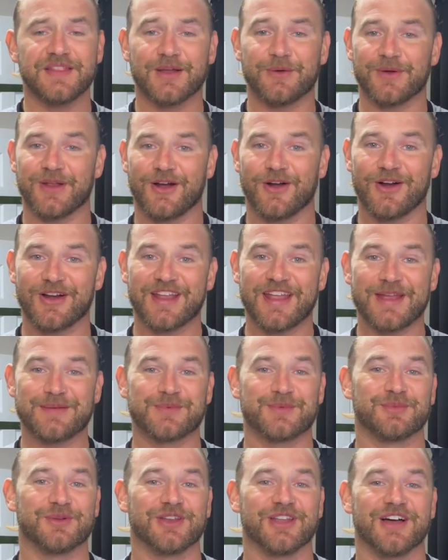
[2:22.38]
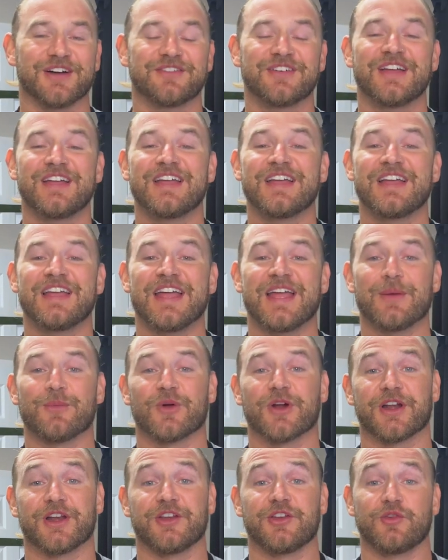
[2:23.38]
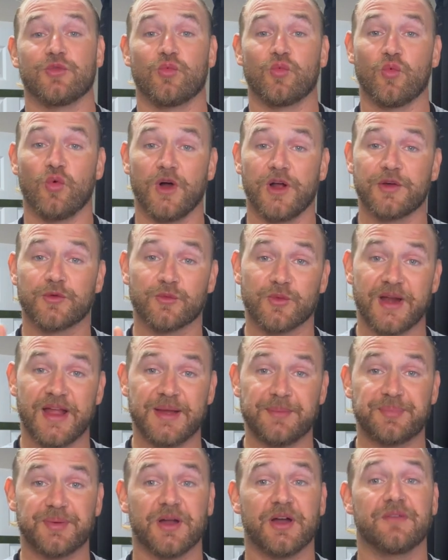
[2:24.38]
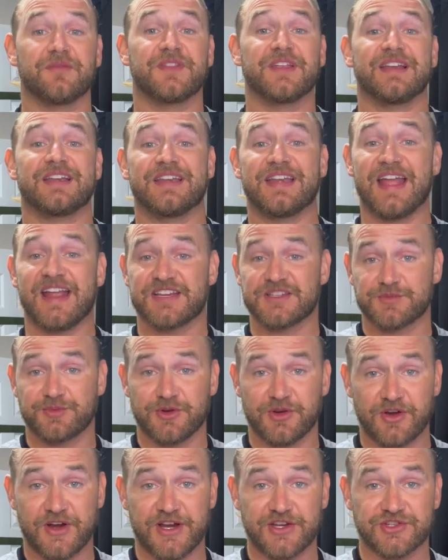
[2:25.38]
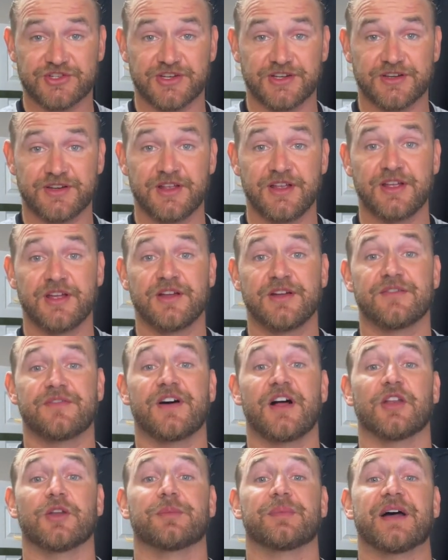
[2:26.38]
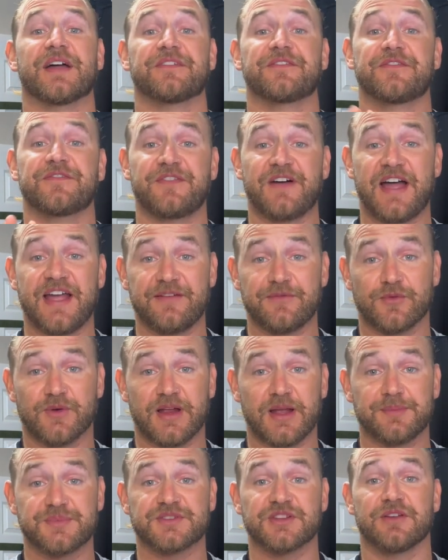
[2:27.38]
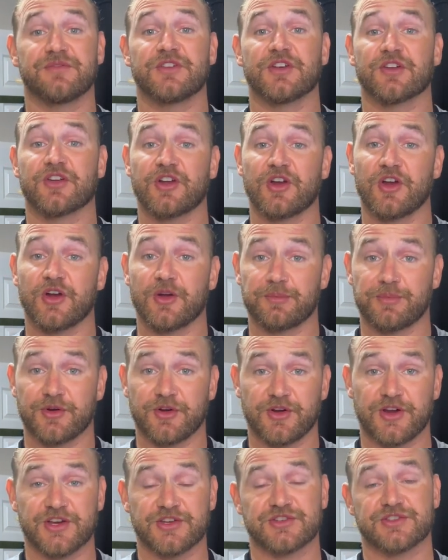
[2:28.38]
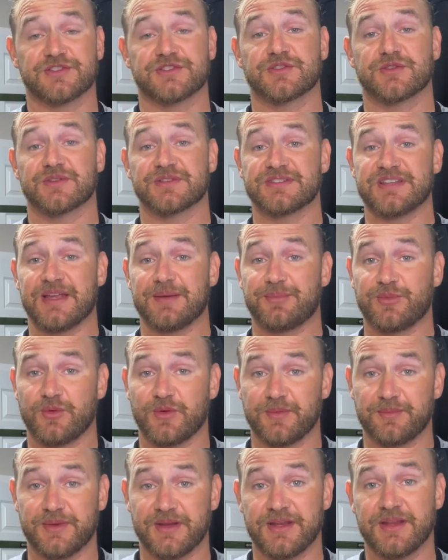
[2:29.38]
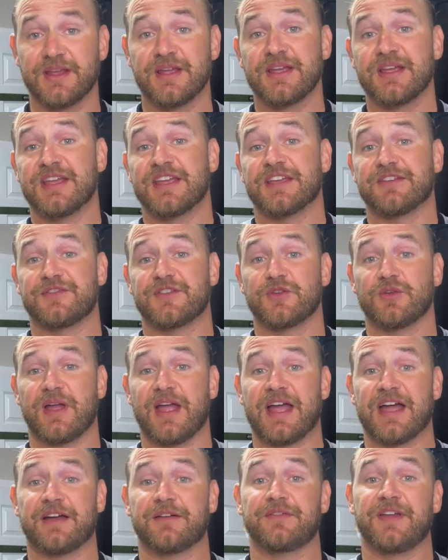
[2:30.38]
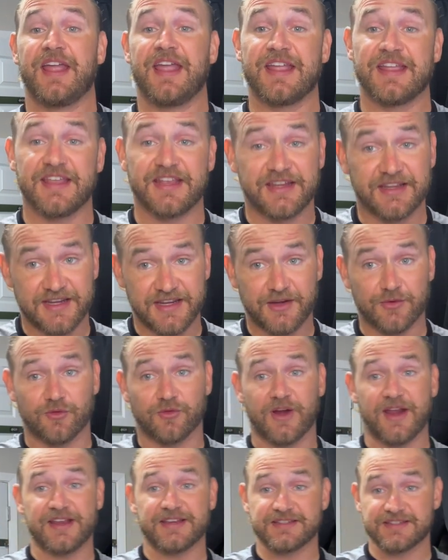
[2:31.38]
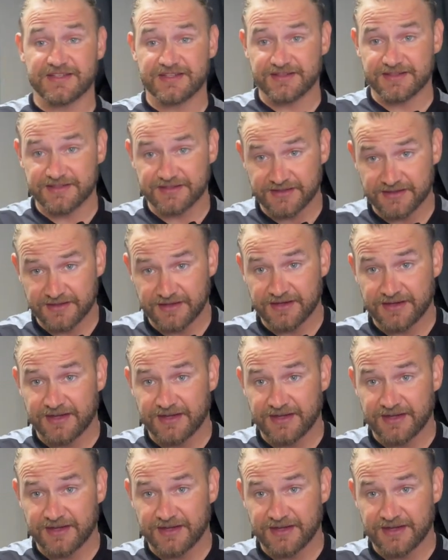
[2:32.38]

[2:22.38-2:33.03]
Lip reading: we're gonna do one rep of the next progression followed by 5 reps of your current progression. So example would be if you have hanging knee raises